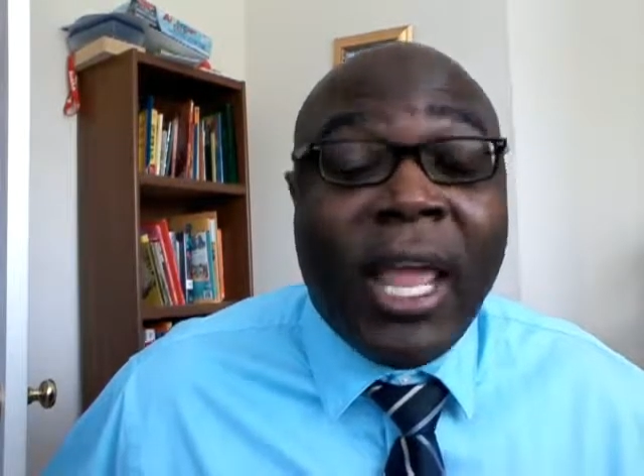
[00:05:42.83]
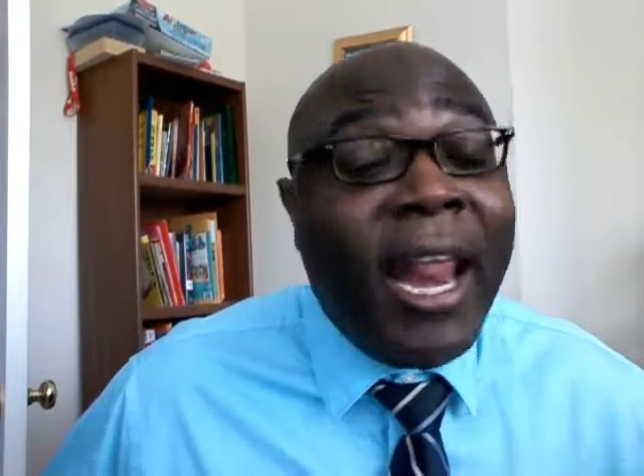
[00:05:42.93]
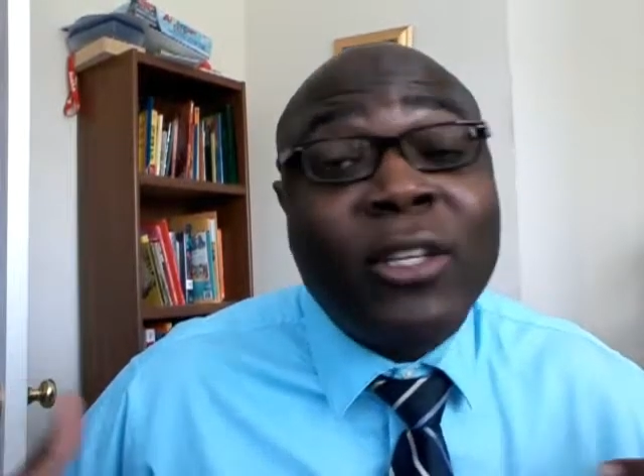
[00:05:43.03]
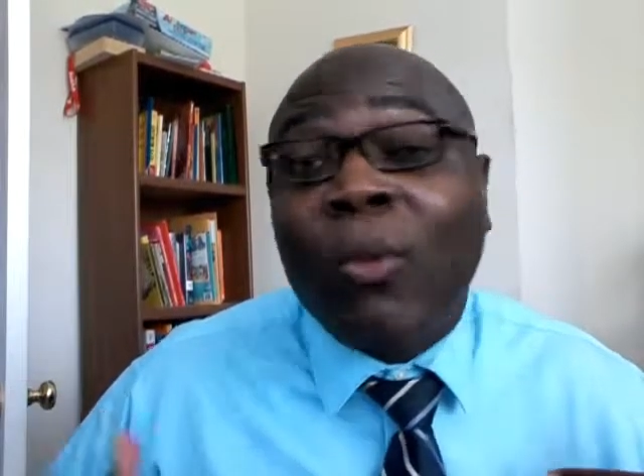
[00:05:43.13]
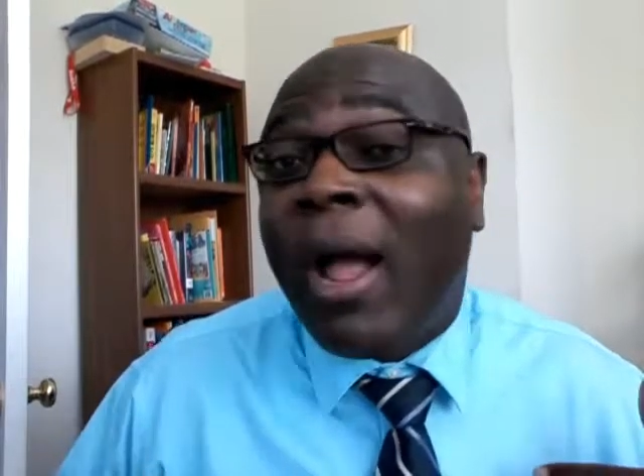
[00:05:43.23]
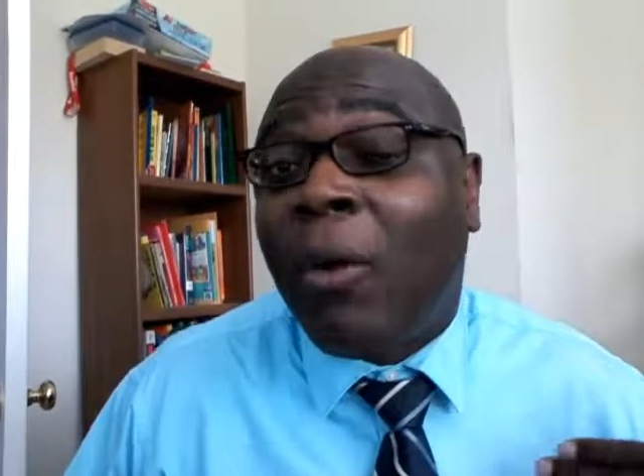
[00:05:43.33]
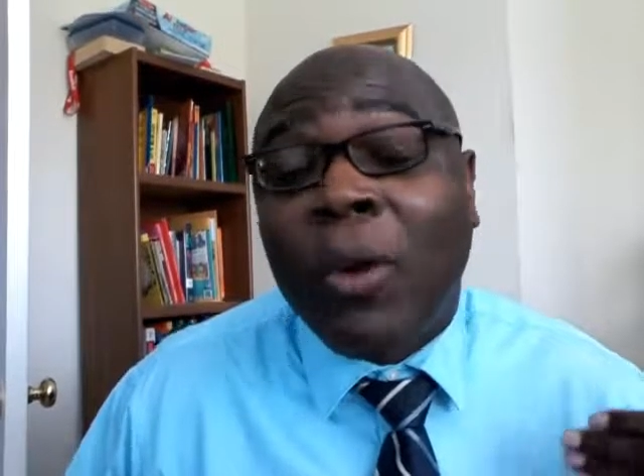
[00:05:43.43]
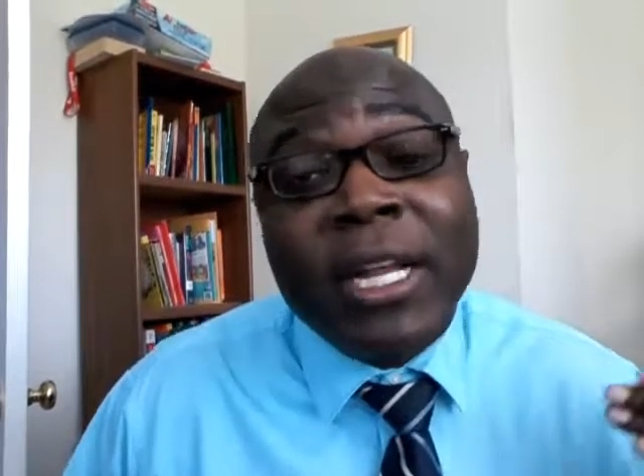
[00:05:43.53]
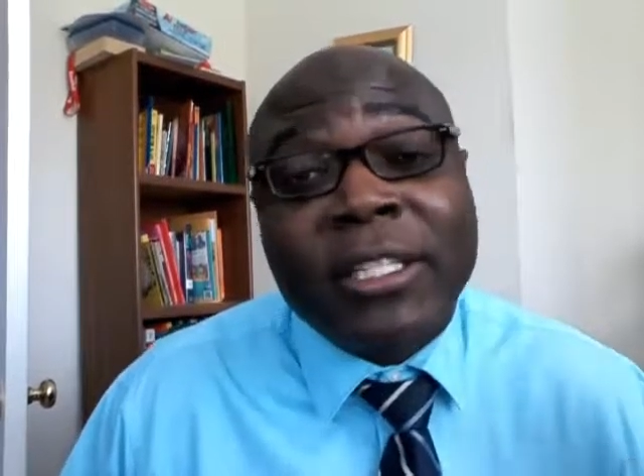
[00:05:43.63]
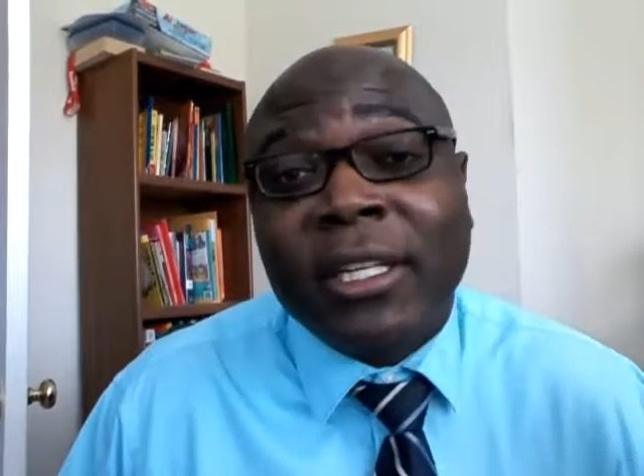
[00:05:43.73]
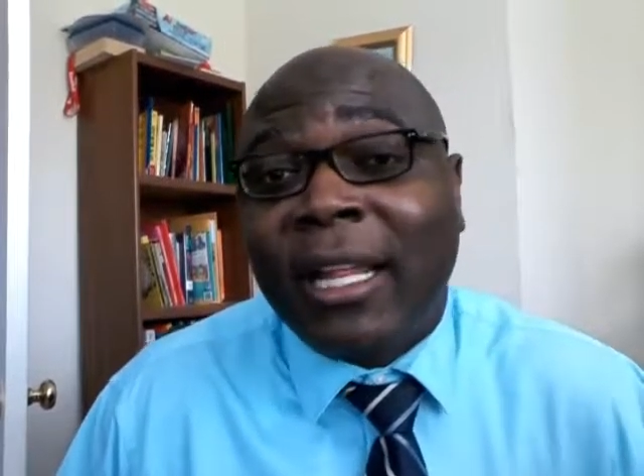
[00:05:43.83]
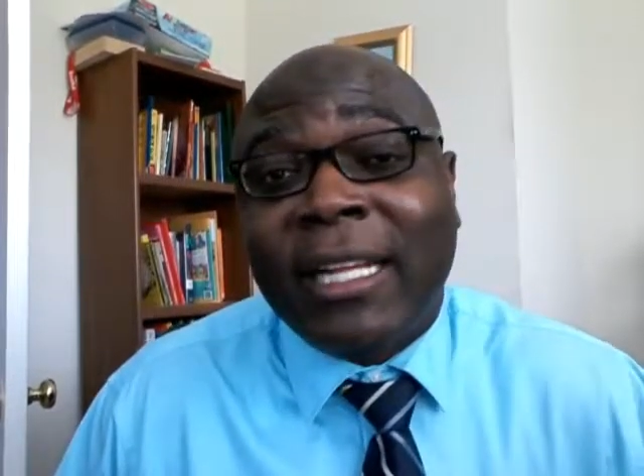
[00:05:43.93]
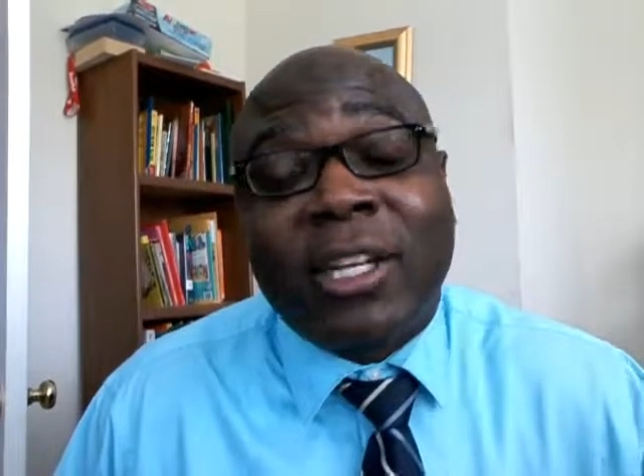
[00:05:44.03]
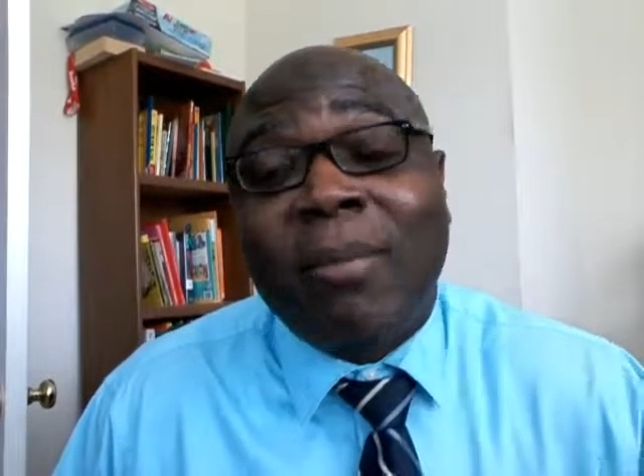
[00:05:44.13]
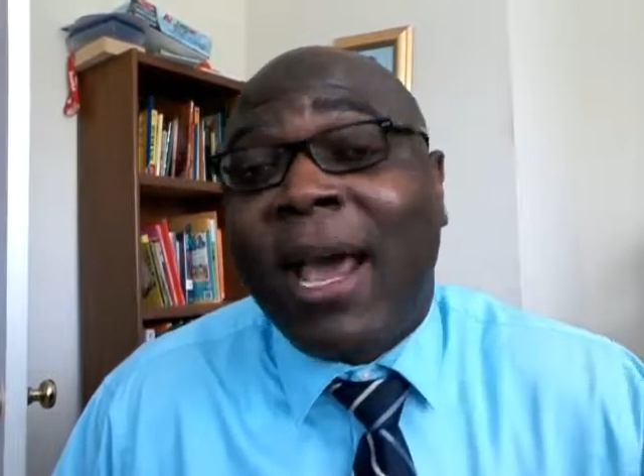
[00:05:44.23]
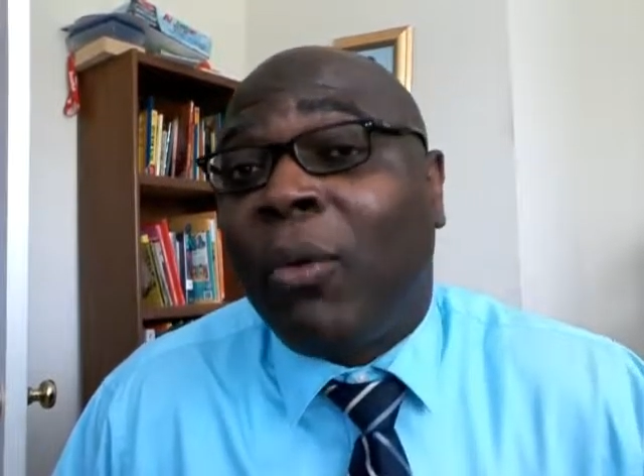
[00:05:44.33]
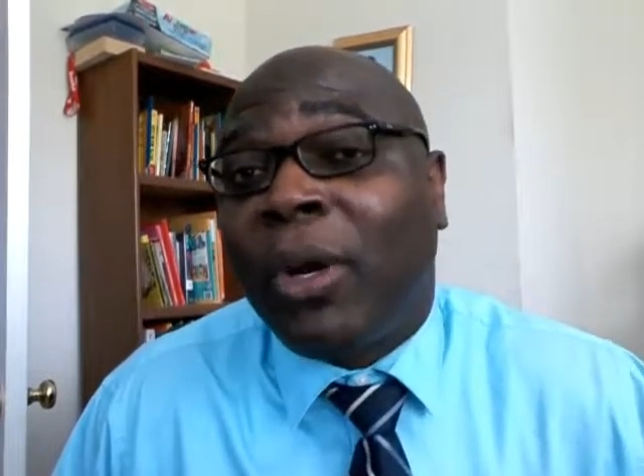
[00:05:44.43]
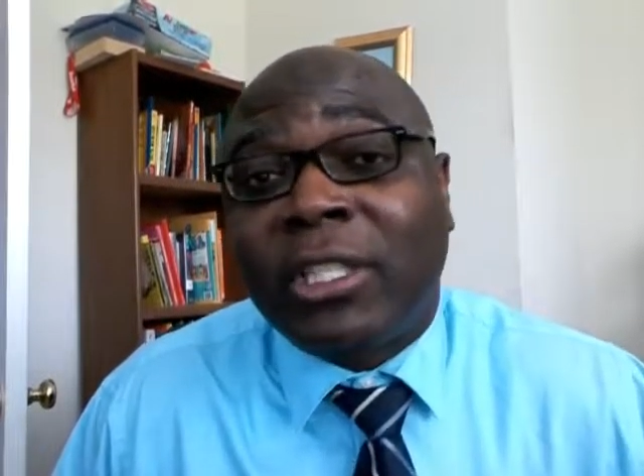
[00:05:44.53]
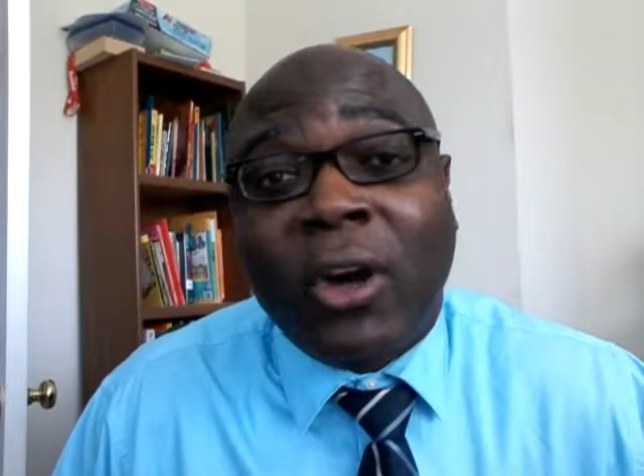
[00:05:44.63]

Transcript: And that's why I wish that somebody would have